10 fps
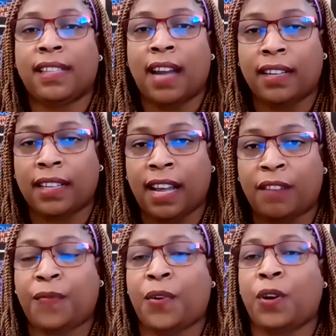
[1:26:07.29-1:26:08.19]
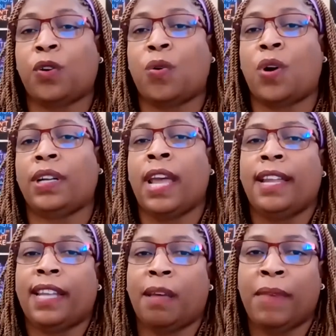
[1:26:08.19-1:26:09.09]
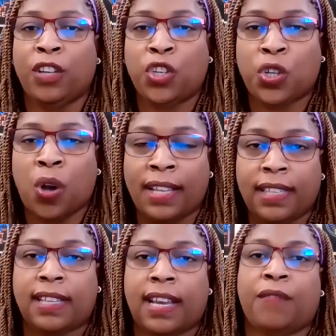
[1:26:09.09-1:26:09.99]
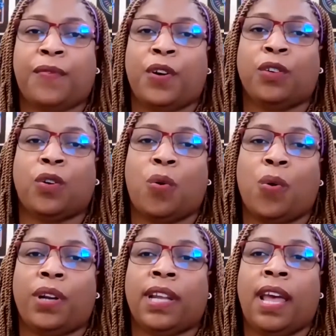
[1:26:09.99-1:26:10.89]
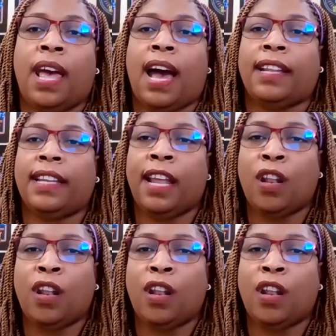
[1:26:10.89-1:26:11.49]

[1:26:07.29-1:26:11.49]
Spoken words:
They started at Ferncourt, they made choices at Ferncourt,